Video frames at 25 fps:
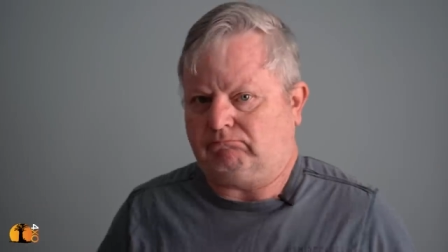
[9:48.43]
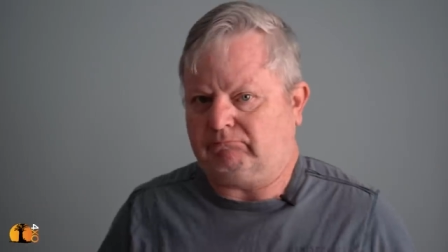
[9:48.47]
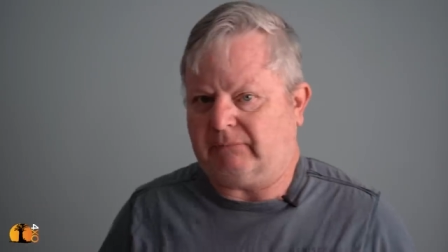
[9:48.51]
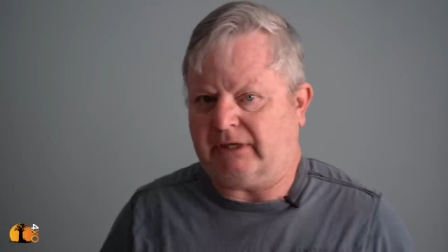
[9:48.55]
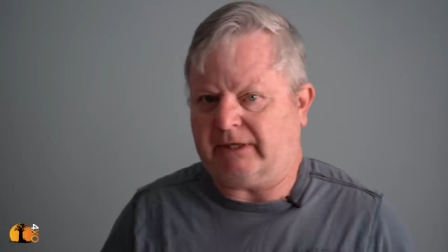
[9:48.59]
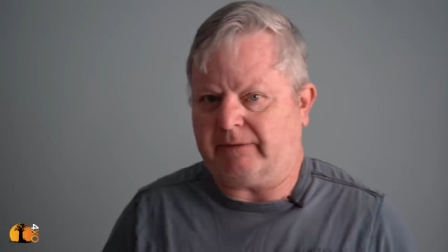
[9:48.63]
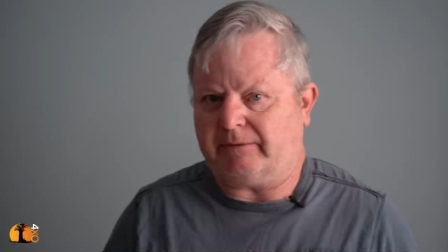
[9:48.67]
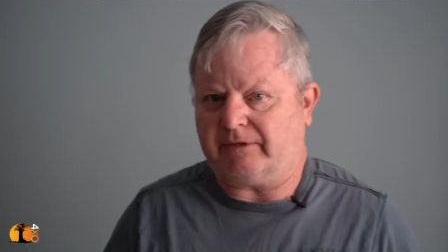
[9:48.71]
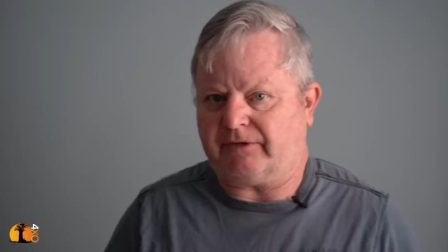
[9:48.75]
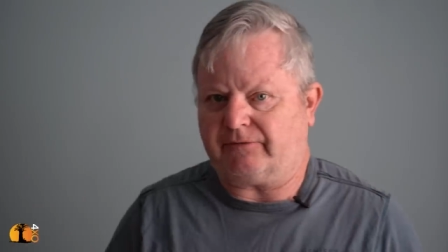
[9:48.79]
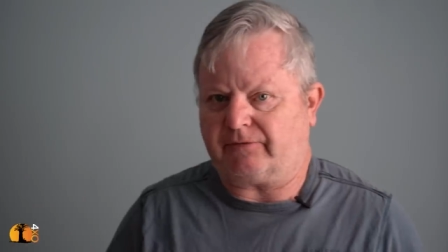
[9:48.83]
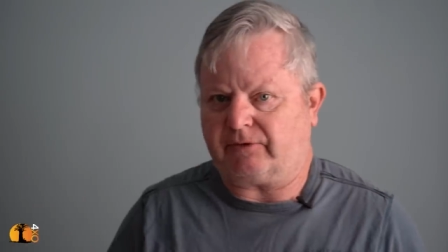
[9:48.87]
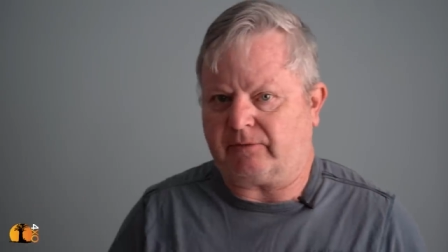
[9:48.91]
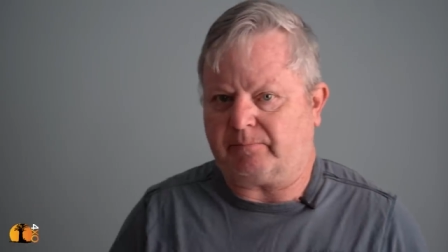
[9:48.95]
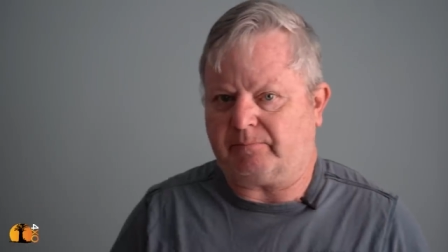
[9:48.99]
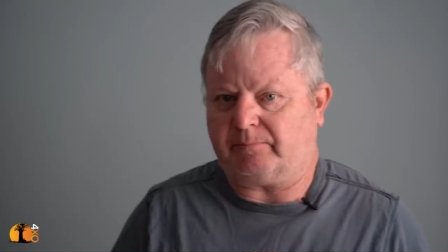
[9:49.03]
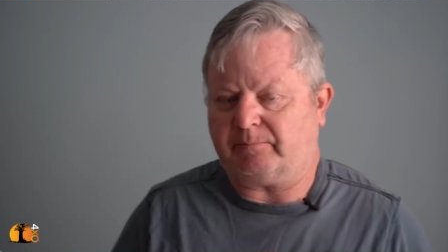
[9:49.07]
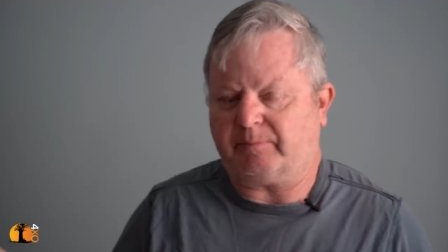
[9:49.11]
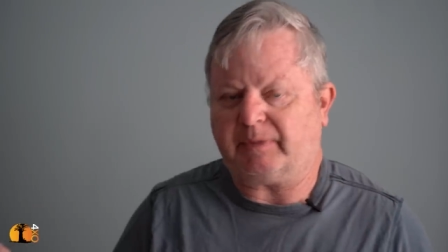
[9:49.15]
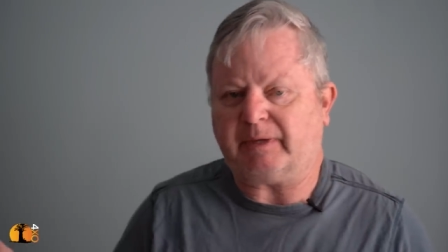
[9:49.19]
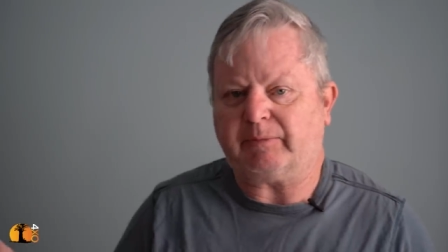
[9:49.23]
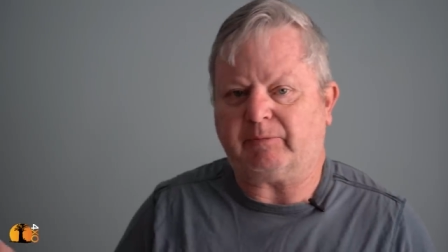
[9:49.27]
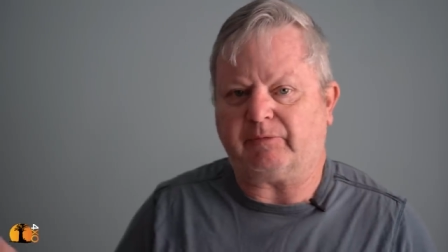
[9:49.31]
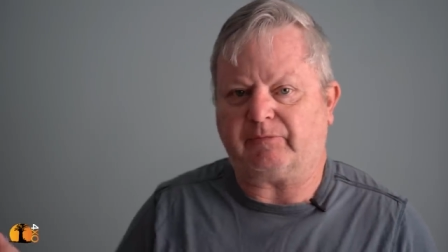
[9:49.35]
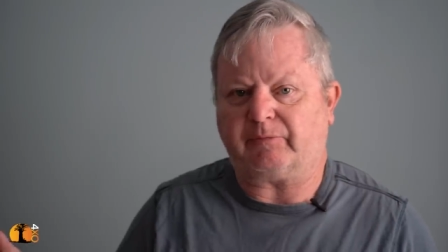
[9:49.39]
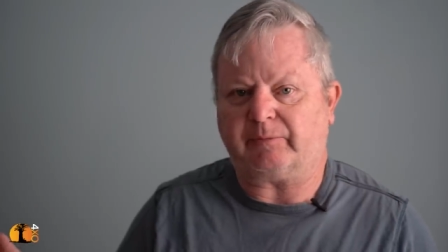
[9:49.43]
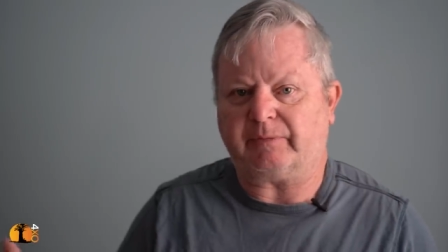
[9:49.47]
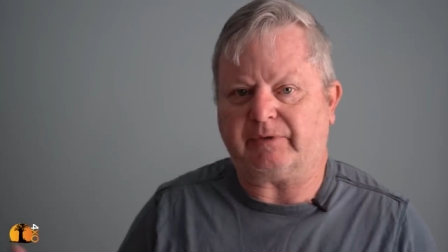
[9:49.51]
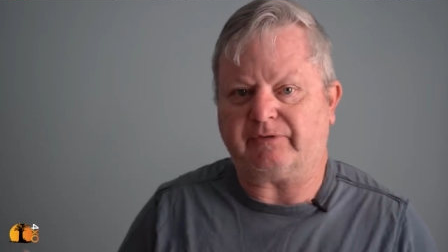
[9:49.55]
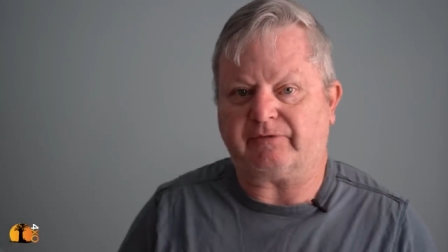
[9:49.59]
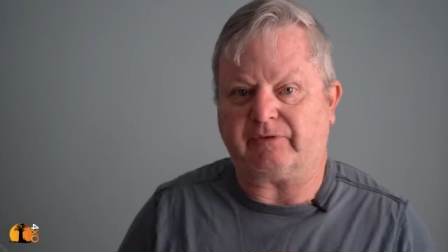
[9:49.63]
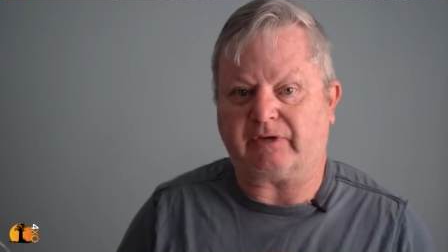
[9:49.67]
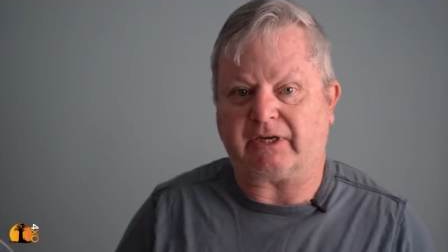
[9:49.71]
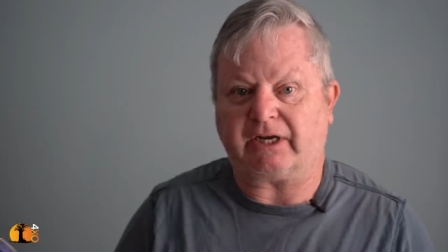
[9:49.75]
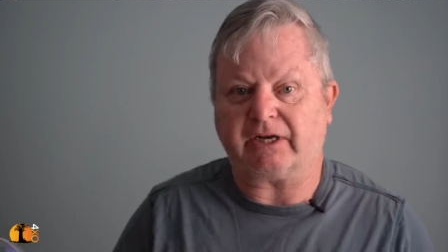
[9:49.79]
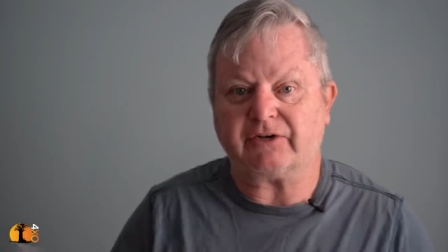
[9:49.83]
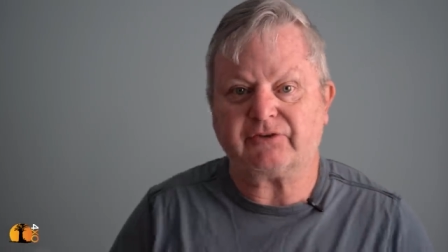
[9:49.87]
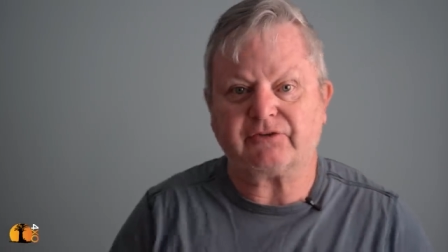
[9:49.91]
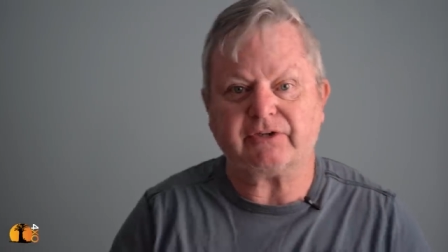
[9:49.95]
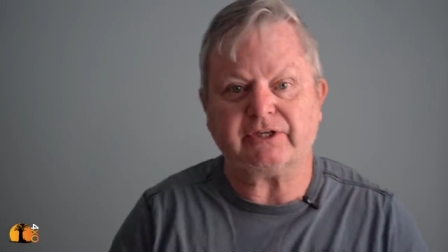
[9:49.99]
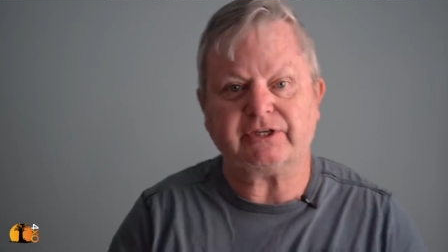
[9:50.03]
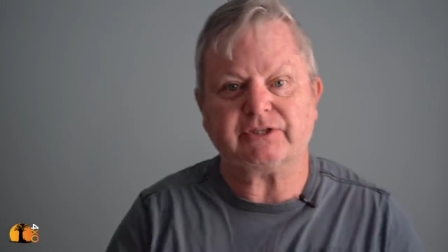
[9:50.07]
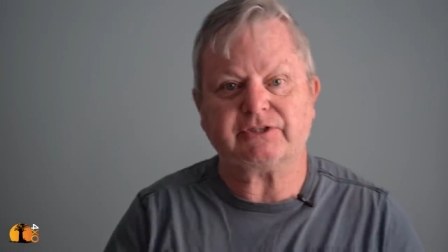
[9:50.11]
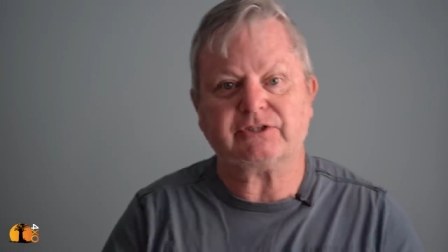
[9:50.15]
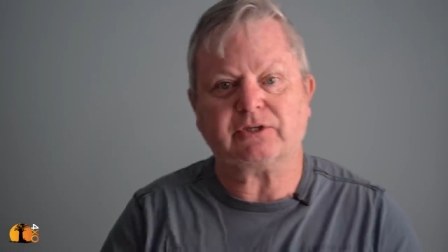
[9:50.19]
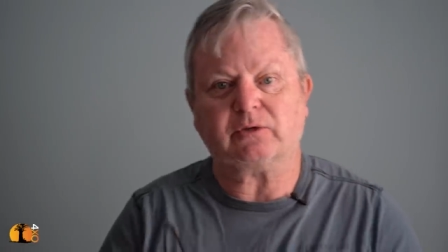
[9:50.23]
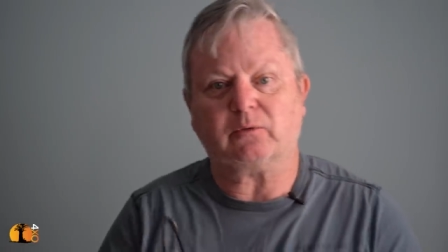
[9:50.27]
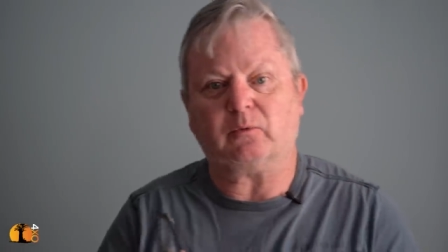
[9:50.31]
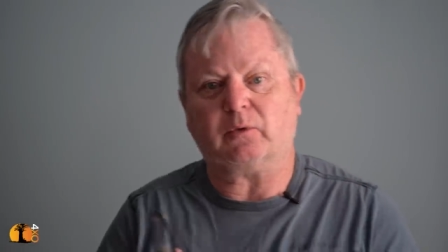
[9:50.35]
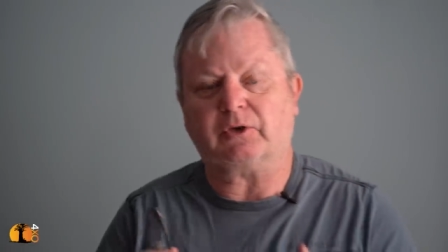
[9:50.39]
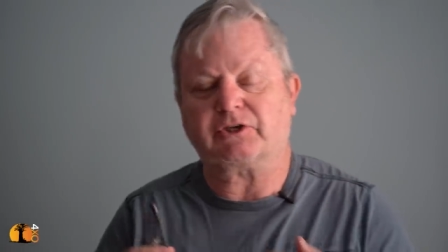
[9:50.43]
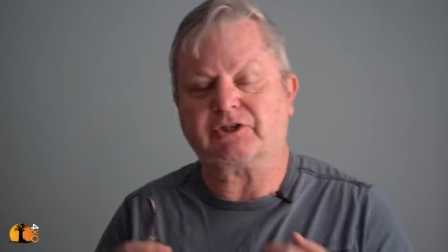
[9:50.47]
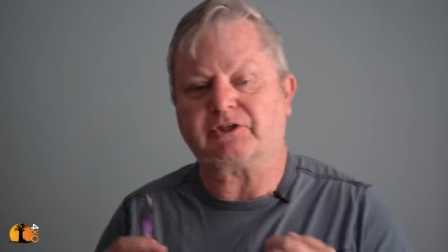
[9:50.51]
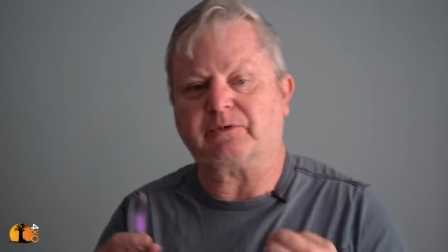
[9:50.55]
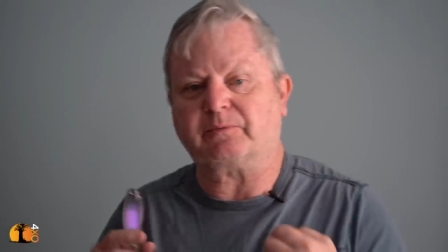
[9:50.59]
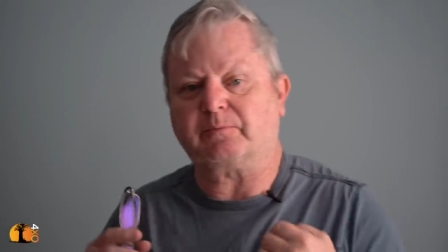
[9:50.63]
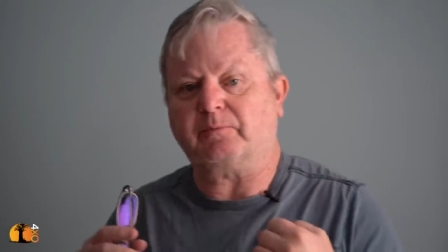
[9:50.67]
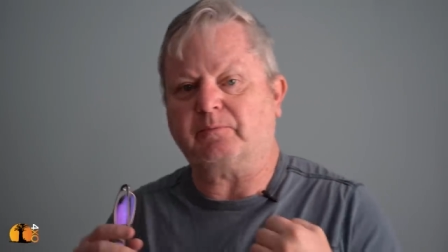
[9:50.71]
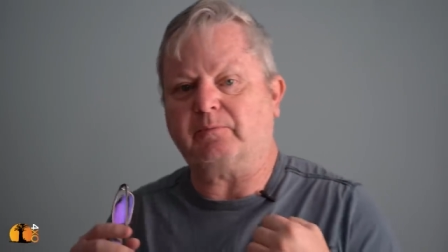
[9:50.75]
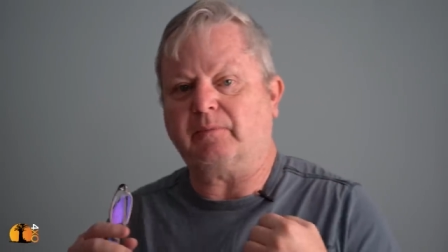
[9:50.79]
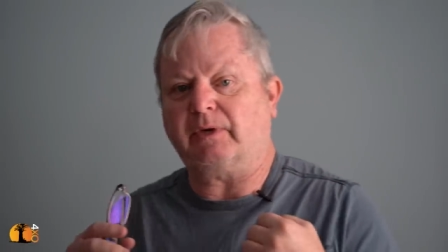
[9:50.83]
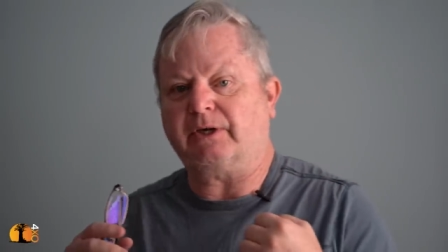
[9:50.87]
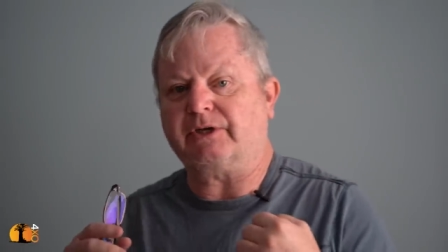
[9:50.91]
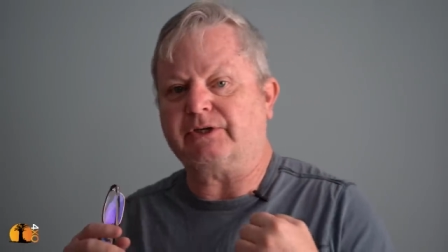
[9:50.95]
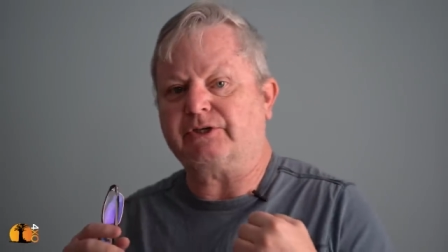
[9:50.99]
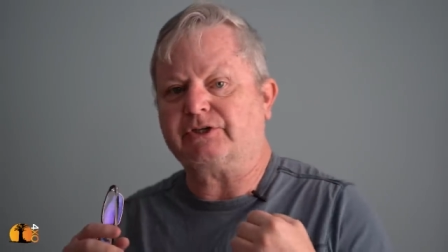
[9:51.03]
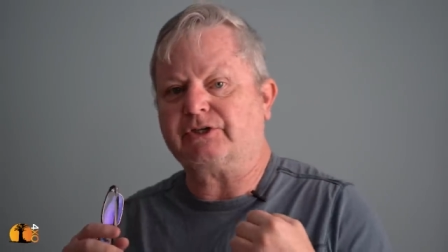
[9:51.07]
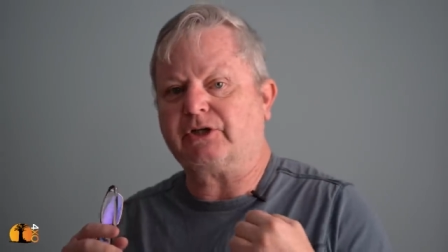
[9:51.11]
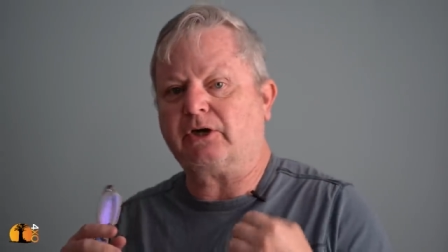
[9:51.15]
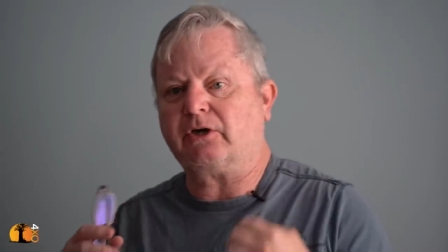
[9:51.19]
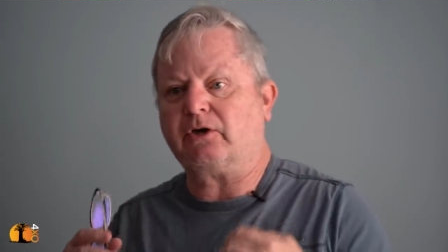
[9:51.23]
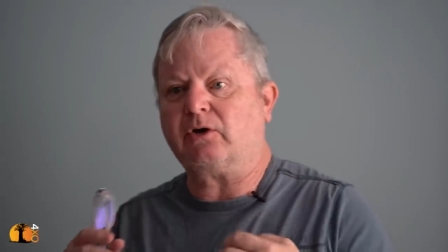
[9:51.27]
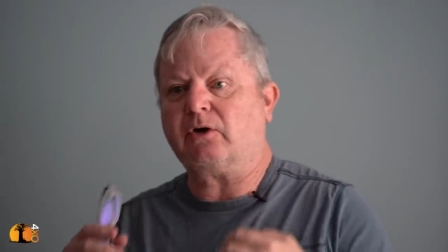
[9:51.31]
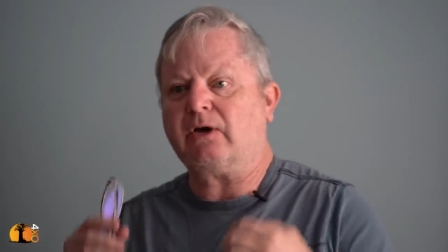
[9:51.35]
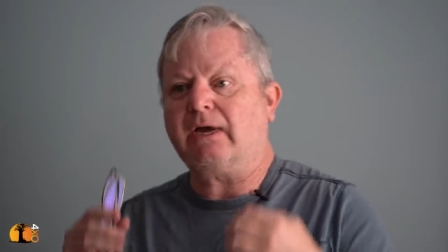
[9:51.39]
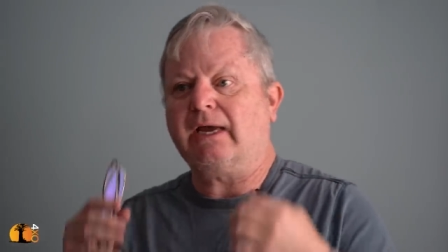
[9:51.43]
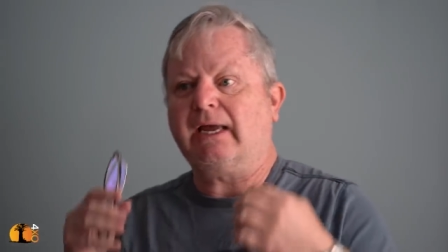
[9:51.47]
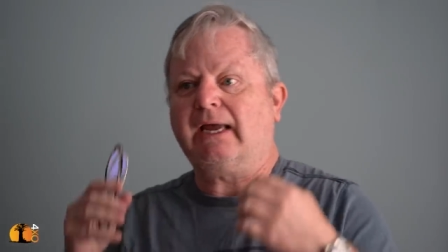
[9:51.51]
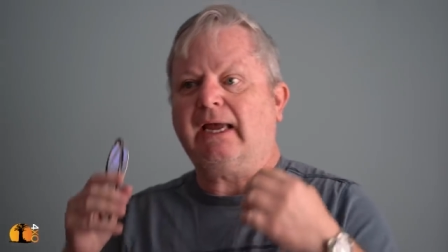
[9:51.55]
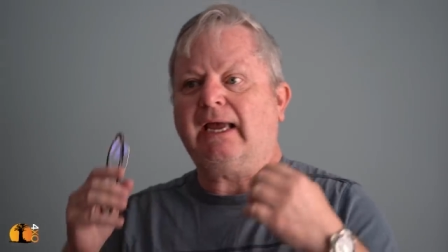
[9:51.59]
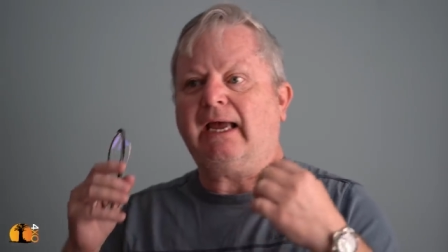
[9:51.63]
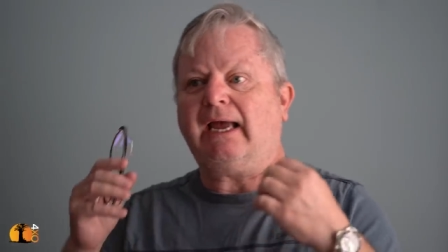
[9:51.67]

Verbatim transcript: many different people from different countries watch my show,